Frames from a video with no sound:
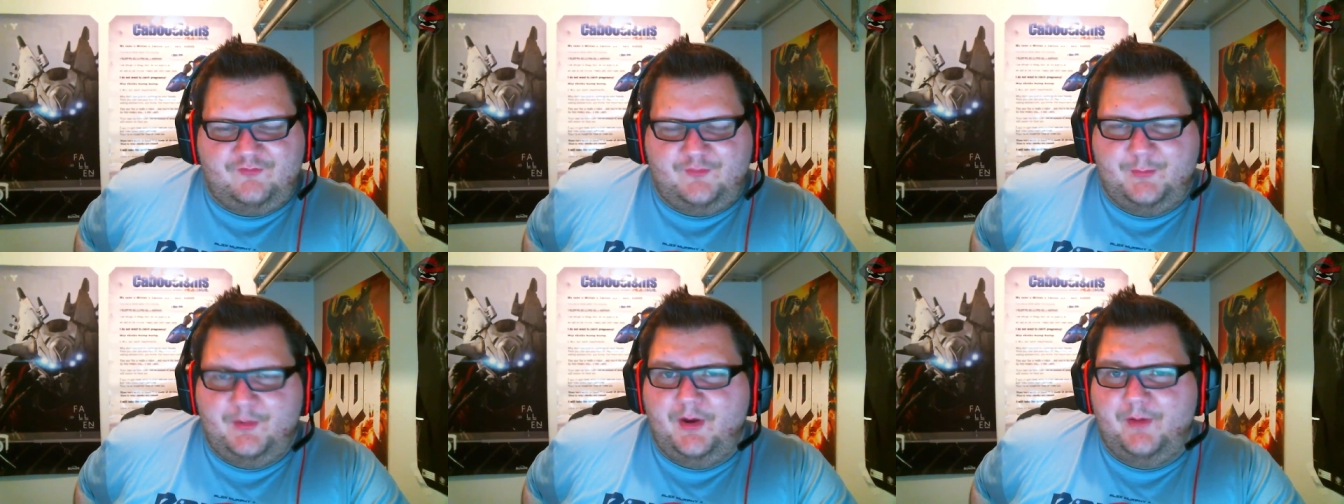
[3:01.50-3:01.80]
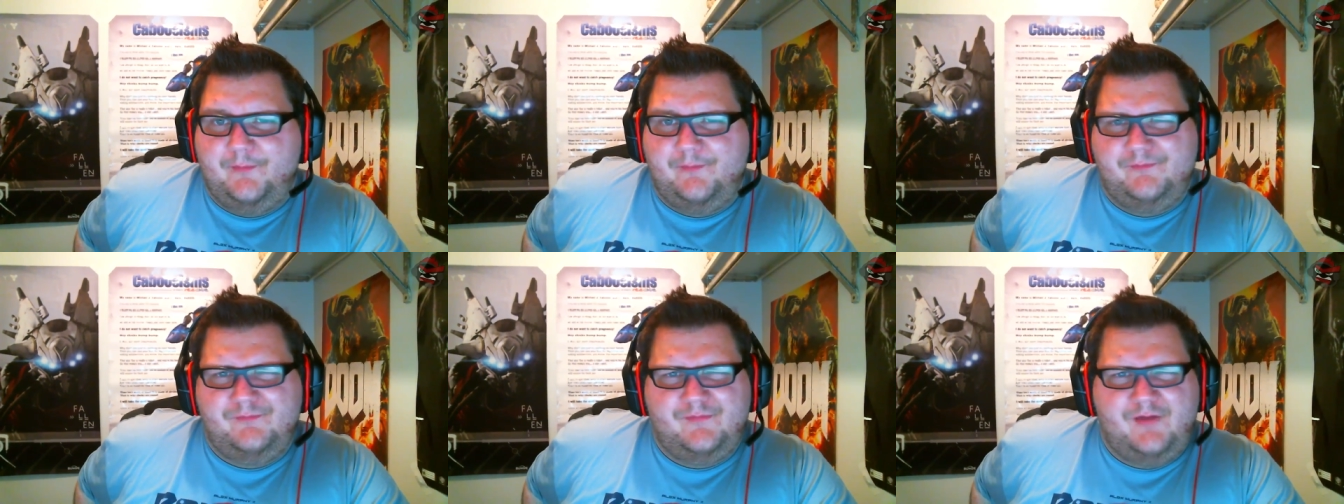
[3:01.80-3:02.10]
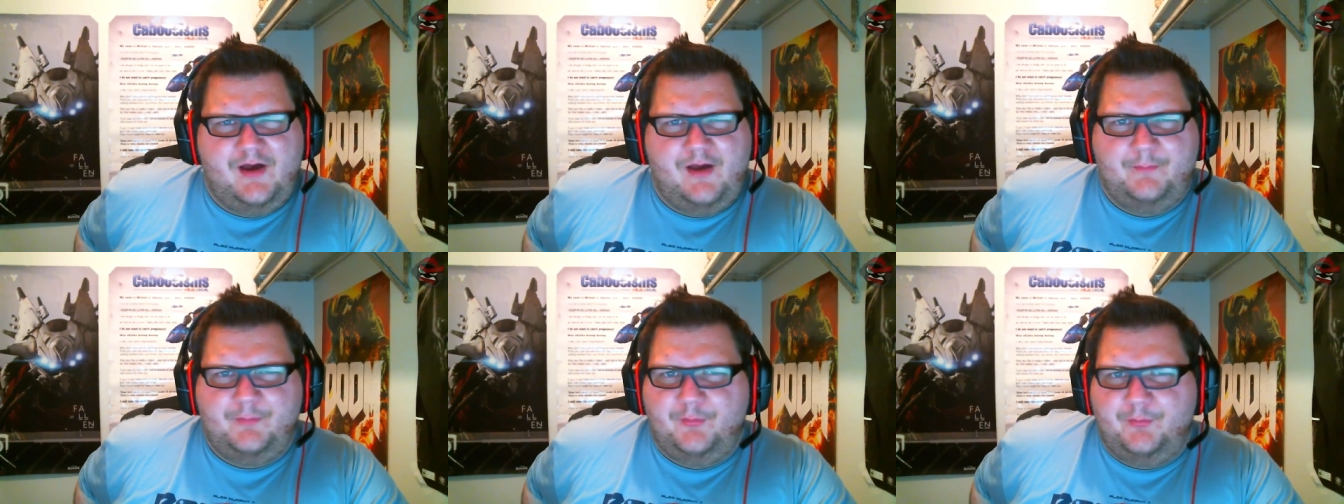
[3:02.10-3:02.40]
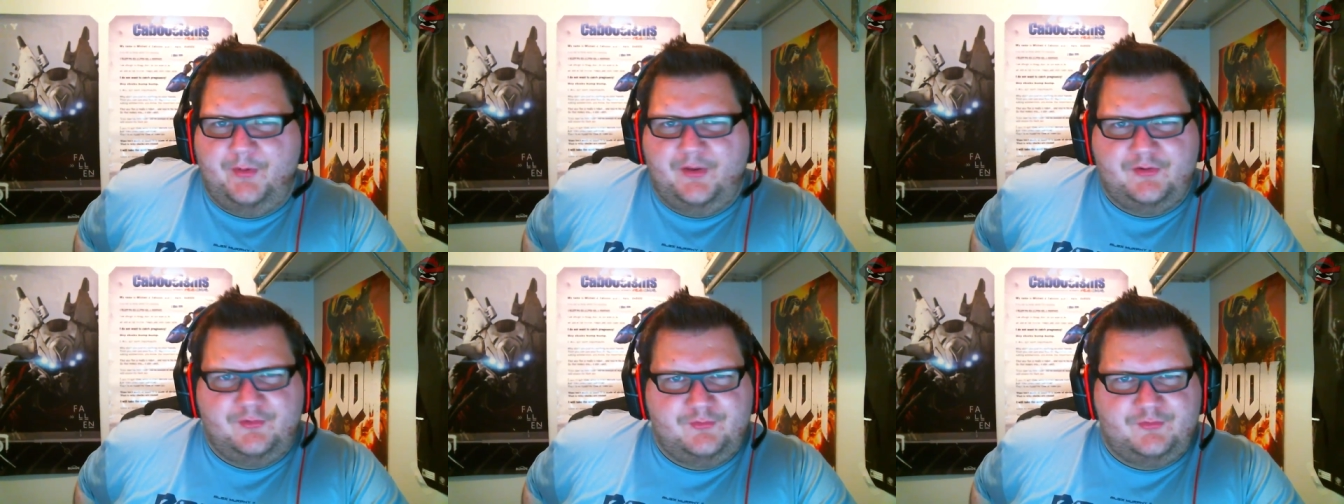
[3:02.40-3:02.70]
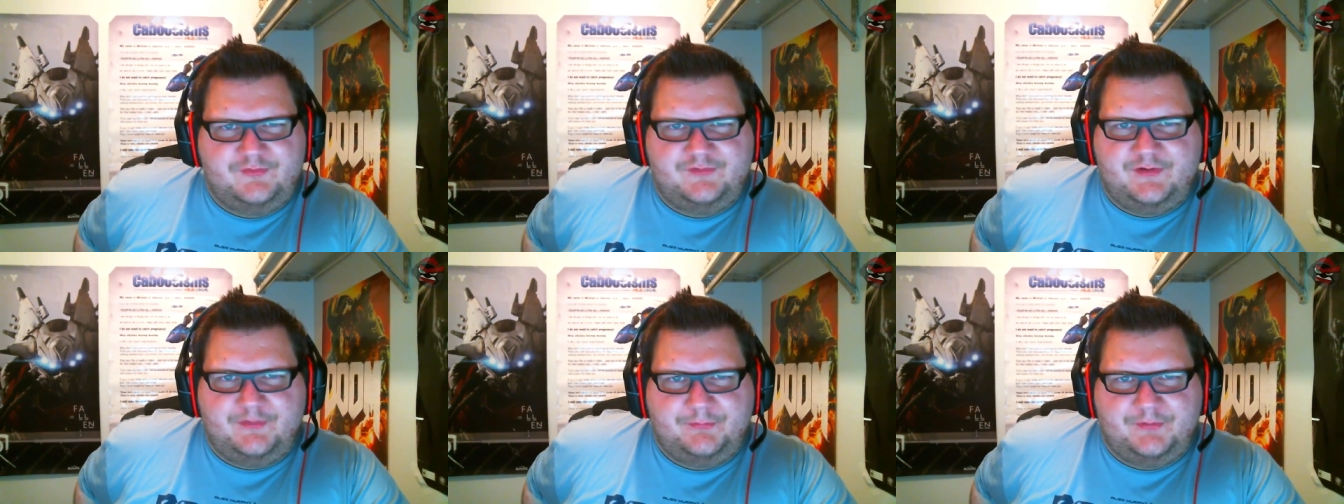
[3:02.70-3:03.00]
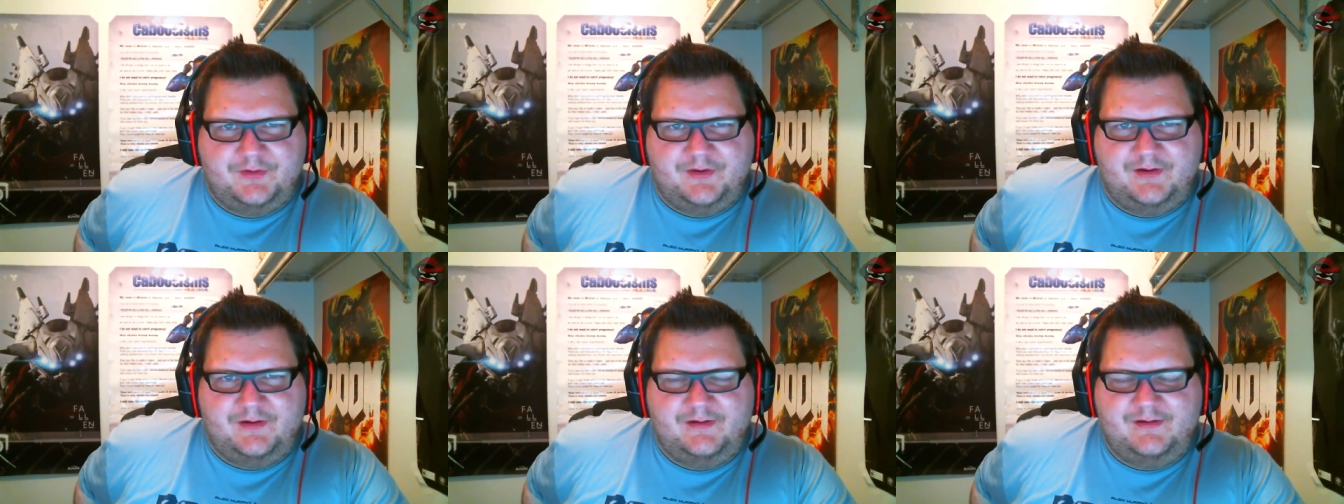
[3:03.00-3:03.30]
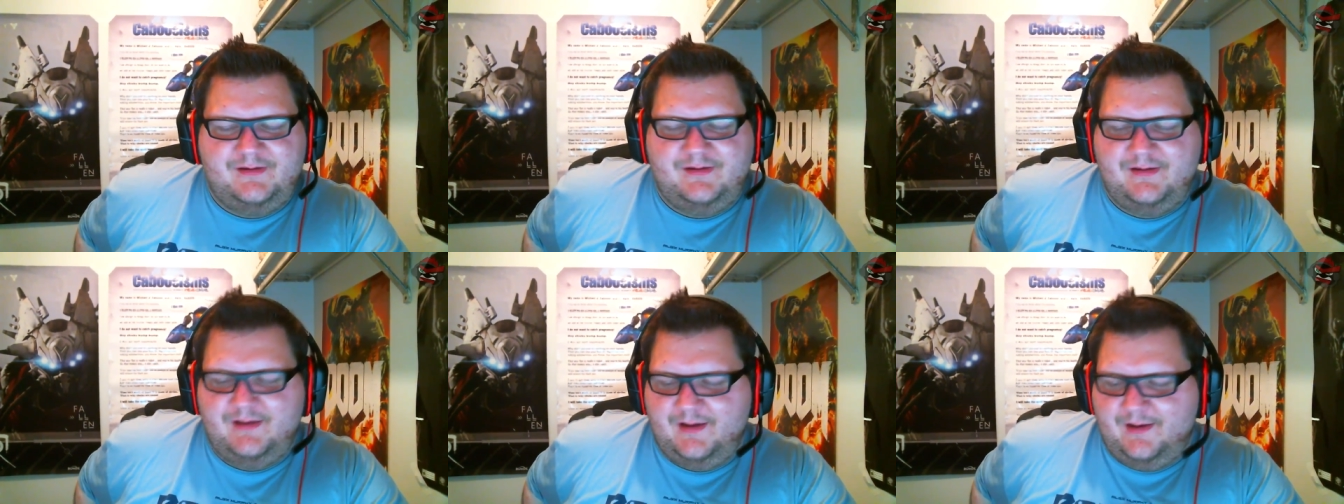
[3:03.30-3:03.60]
a Humble Bundle or something.
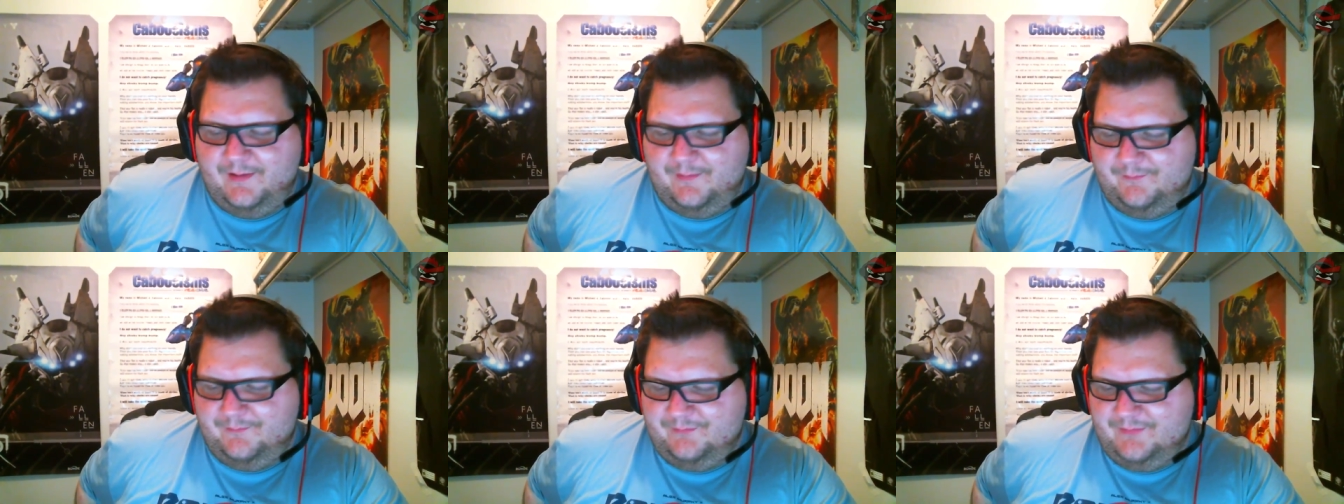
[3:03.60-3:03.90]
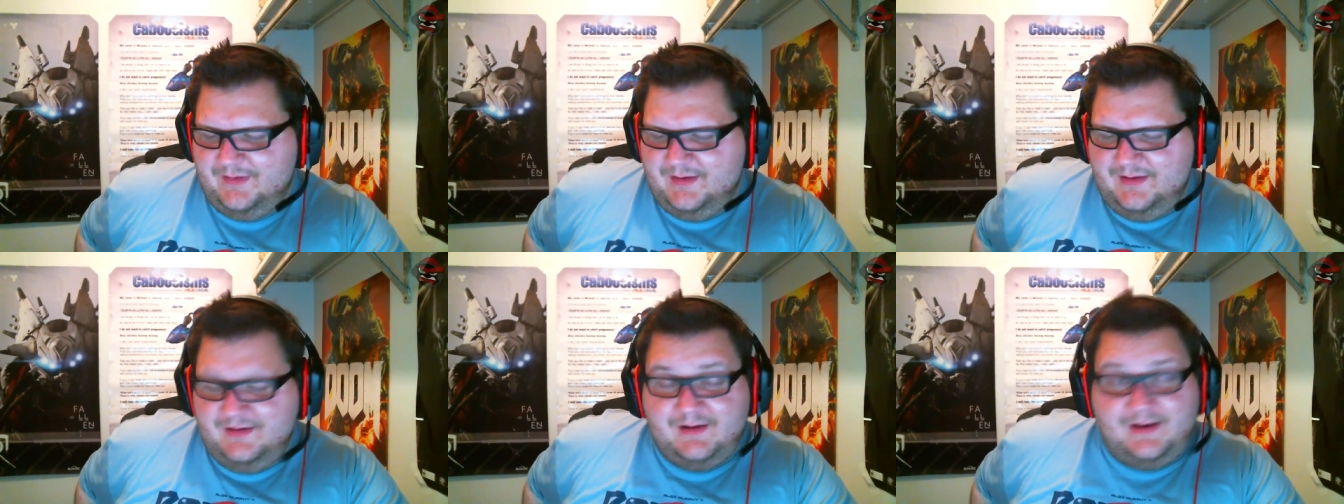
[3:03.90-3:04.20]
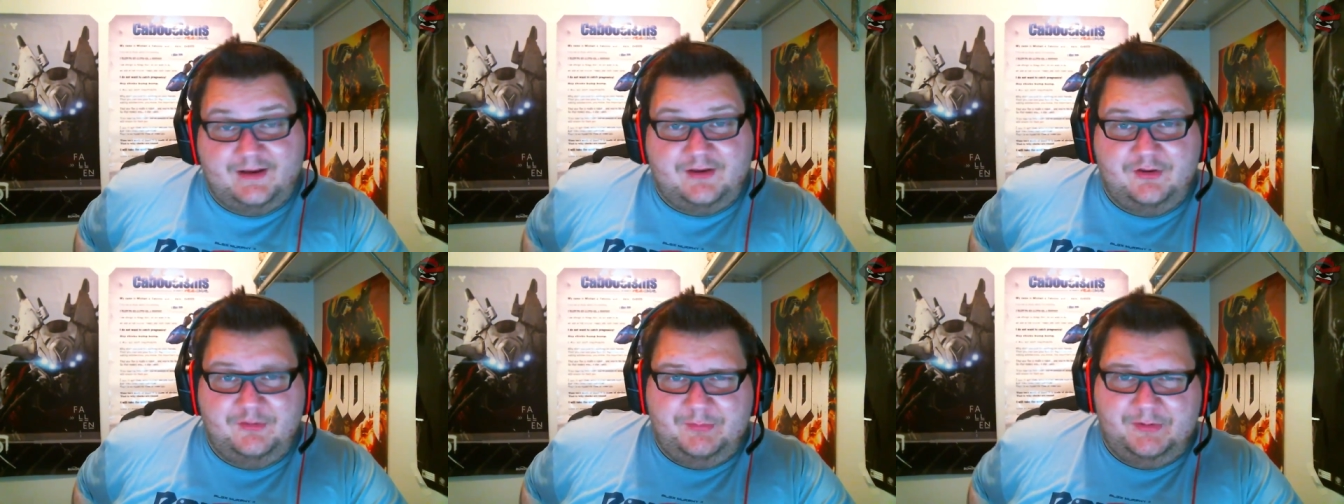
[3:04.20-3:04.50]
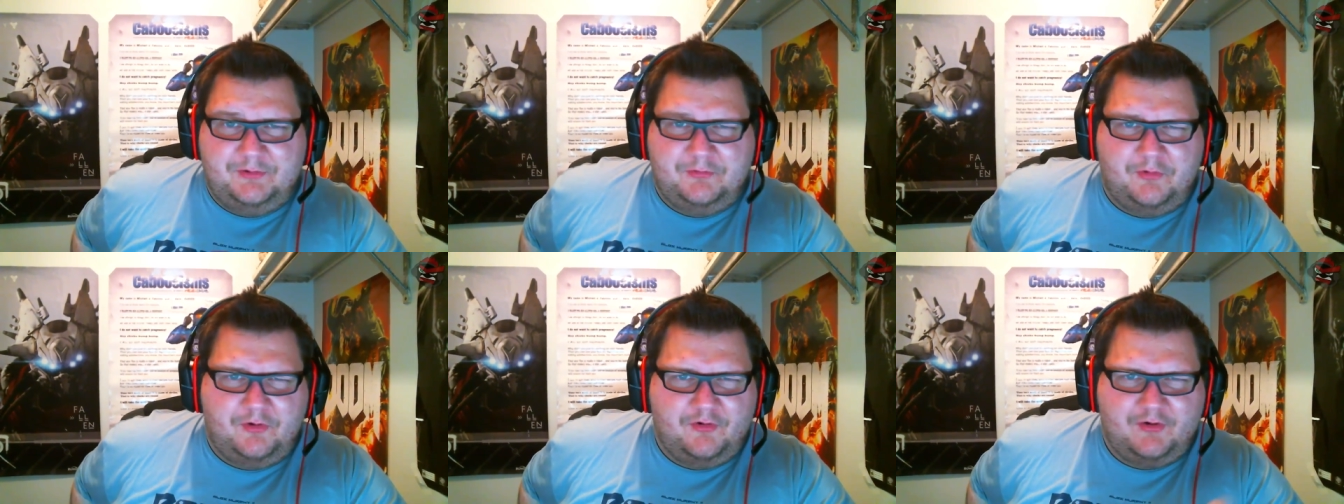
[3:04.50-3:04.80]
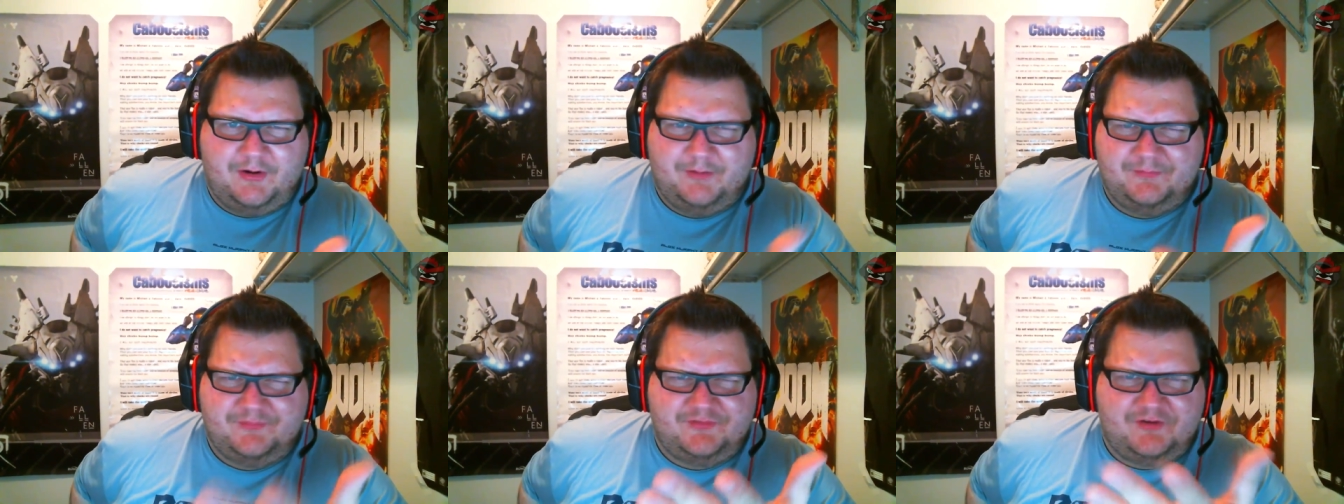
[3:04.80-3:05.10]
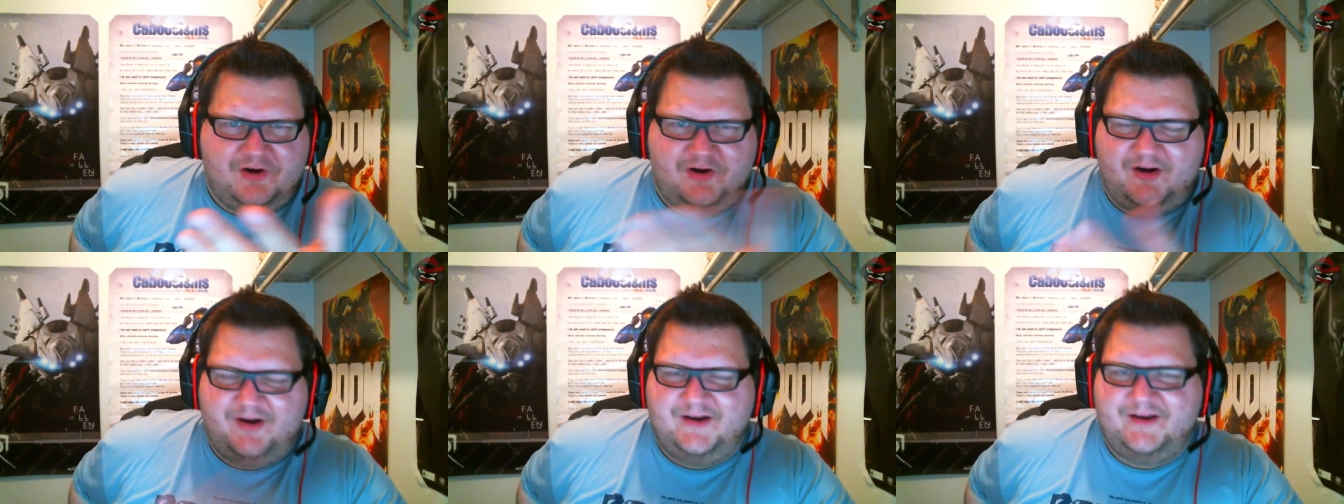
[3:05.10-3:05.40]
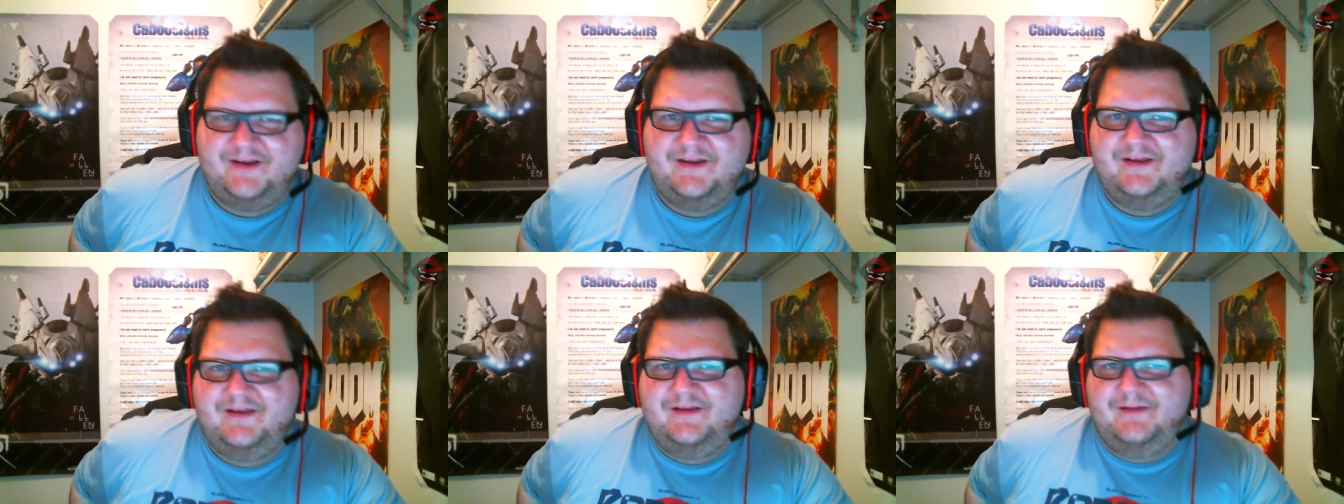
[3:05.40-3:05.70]
Um, I could be wrong. I'm sorry.